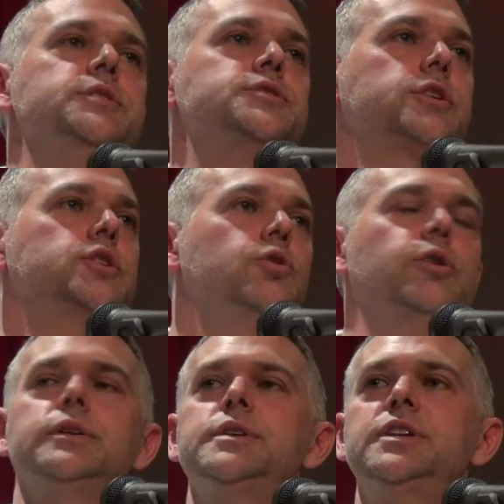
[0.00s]

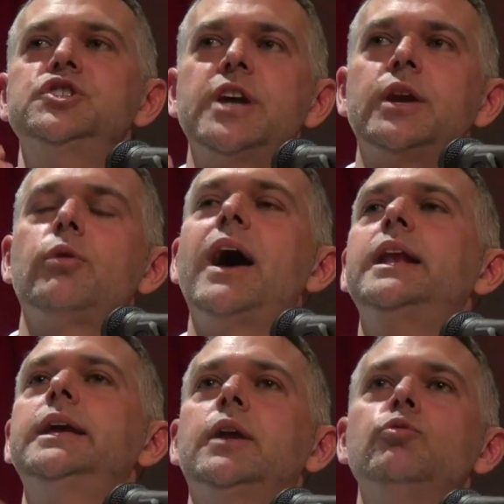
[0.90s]

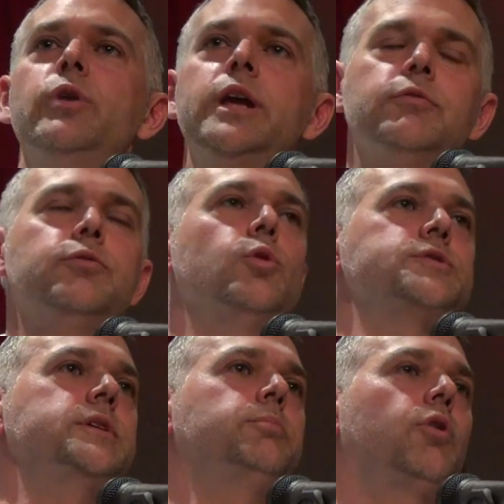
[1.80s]
insecurity-generating and
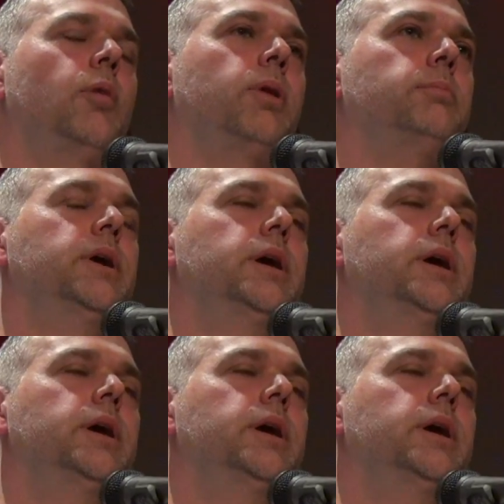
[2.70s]
reinforcing problem